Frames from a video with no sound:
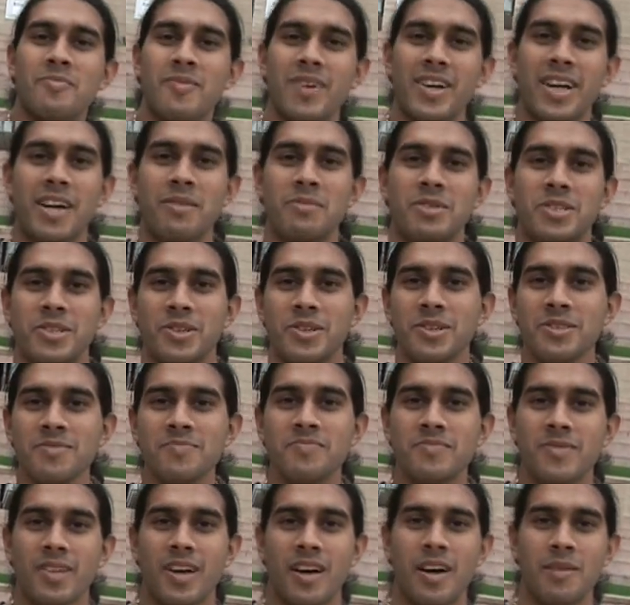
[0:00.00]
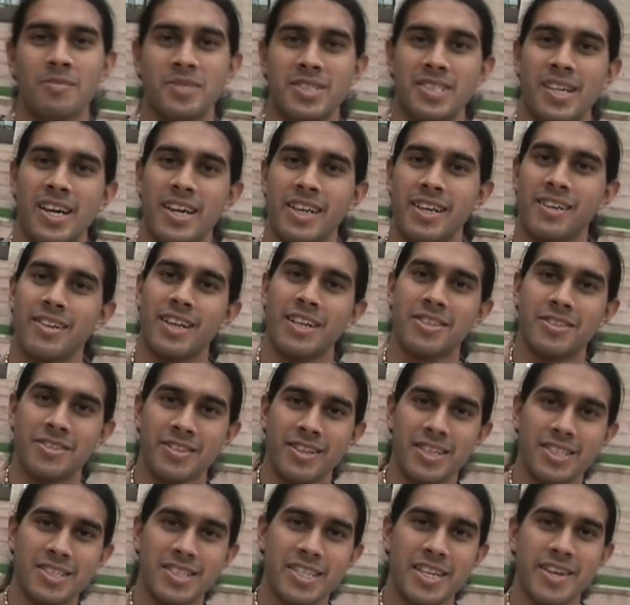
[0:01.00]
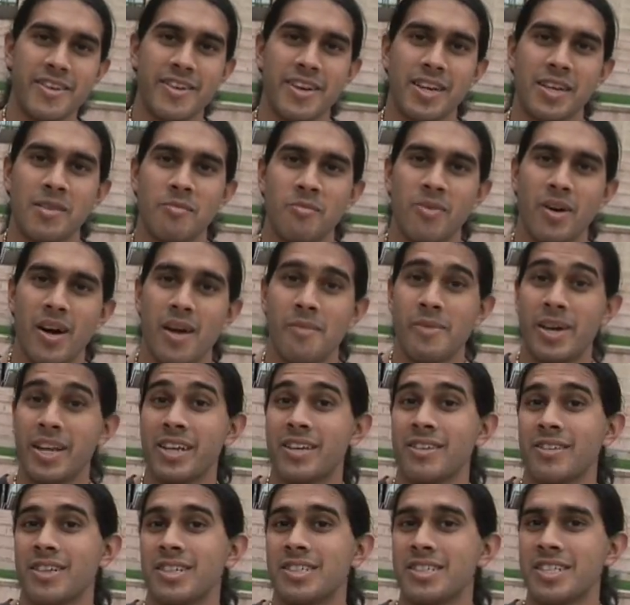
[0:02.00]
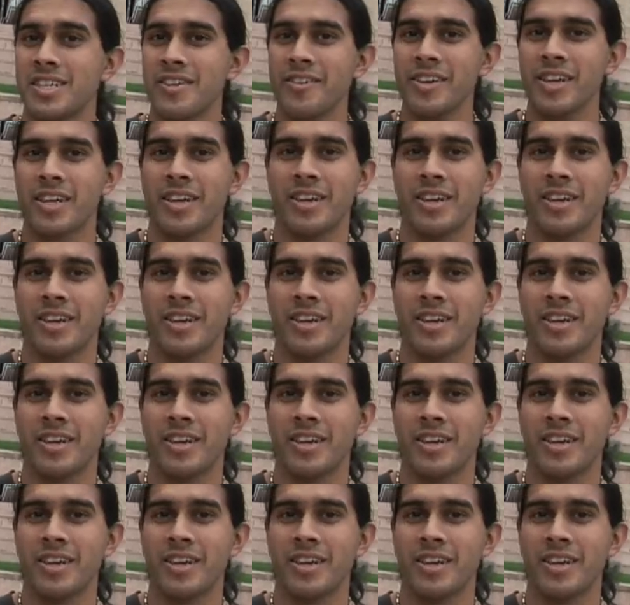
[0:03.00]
my name's Sean, I'm studying electrical engineering and biomedical engineering.